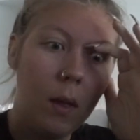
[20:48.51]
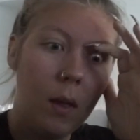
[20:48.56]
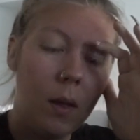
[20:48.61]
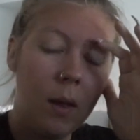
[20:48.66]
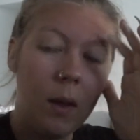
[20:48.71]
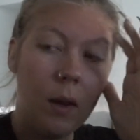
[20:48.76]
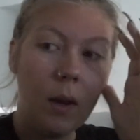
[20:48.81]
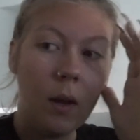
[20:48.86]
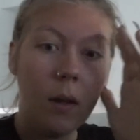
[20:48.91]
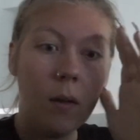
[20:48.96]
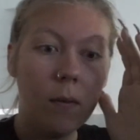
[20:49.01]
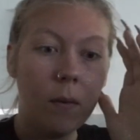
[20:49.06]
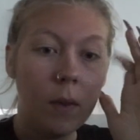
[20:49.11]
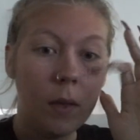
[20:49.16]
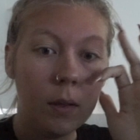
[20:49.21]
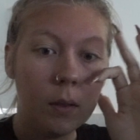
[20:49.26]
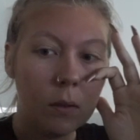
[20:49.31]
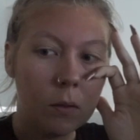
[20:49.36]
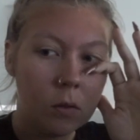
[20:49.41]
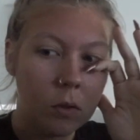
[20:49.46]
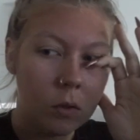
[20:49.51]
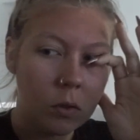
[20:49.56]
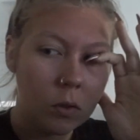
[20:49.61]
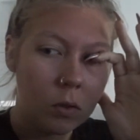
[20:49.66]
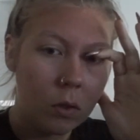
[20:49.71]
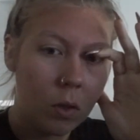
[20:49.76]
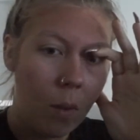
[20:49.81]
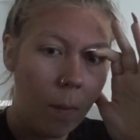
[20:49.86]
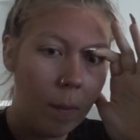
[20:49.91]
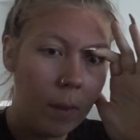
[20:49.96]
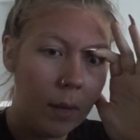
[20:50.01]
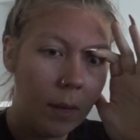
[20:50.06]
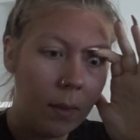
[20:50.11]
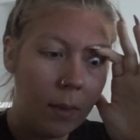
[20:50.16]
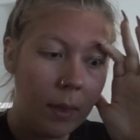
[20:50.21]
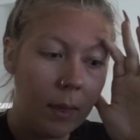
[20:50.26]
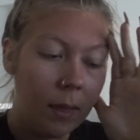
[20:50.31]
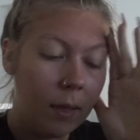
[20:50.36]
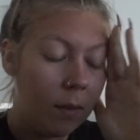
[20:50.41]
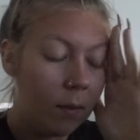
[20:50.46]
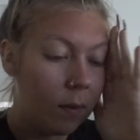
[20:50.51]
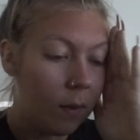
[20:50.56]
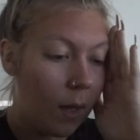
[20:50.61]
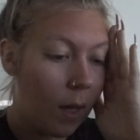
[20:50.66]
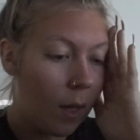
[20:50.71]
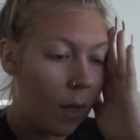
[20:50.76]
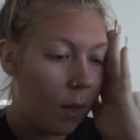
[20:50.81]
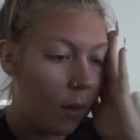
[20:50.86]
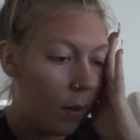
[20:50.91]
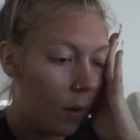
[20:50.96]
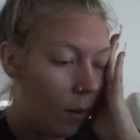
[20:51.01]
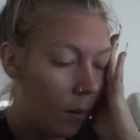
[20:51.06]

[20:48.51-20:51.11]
And I feel like there's just so many things that